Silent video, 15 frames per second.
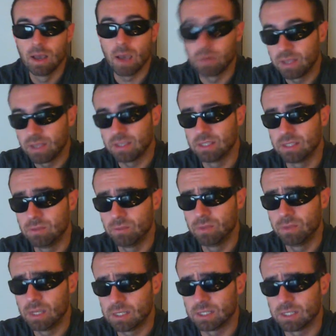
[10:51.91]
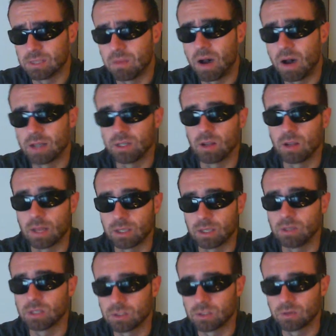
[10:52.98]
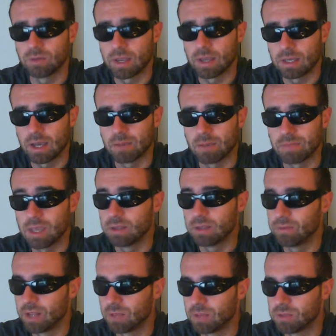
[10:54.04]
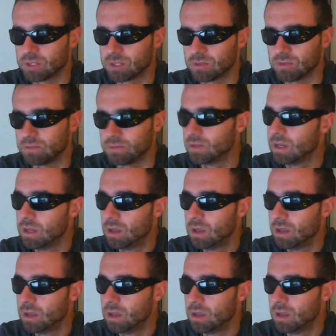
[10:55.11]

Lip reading: And with these things in mind, like you can sort of like develop your sort of